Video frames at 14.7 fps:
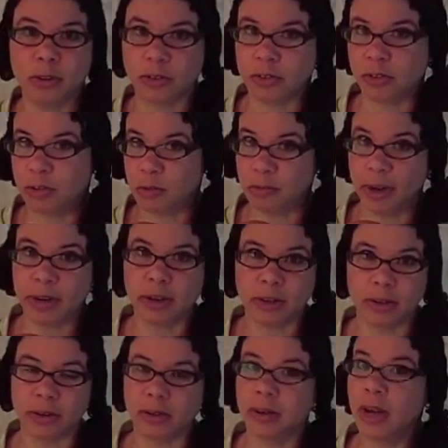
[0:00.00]
This is just a
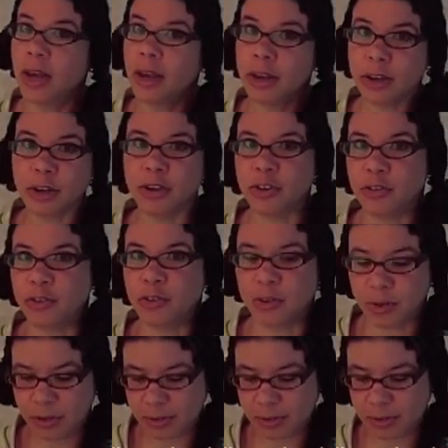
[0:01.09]
regular conditioner.